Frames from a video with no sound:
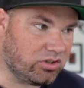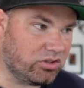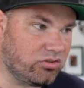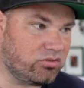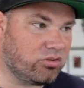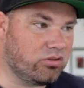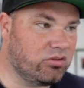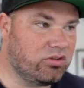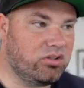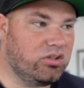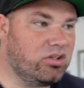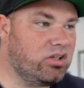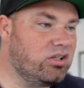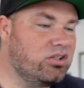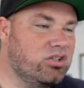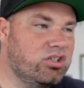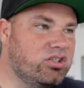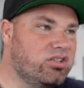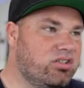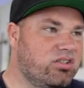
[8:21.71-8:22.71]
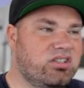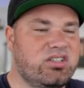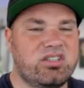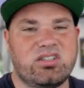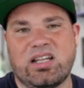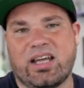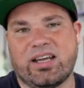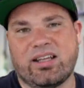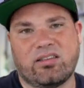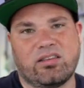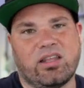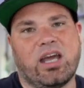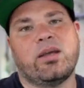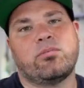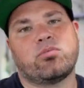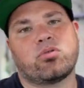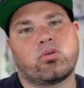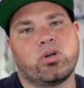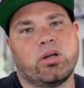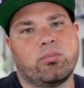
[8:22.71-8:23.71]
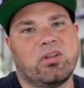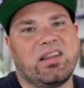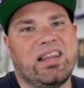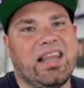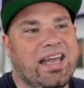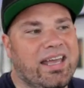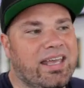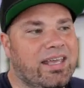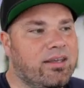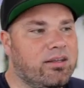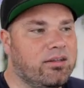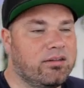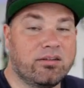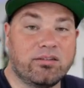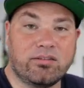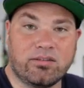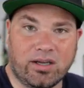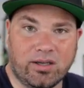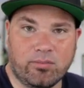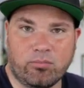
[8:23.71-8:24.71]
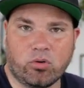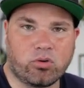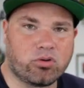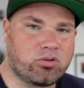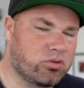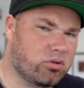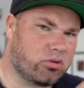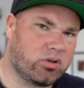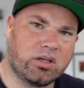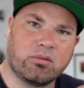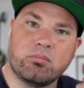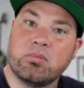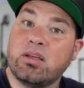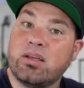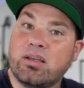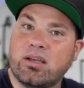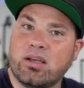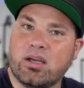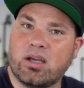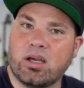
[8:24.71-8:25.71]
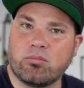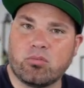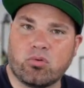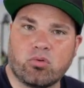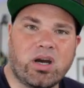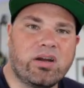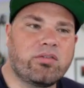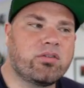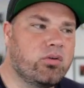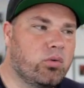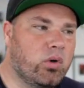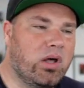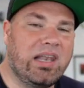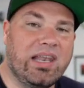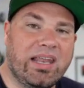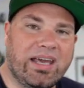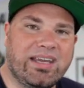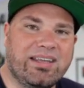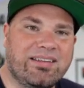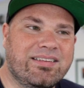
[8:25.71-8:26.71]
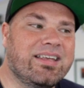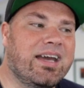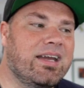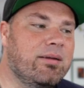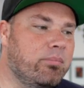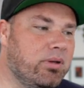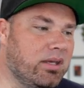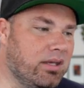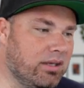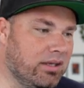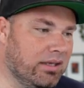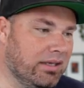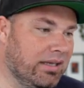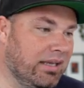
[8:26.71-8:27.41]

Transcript: And so you can just, this is like TypeScript like type, or sorry, GraphQL like typing.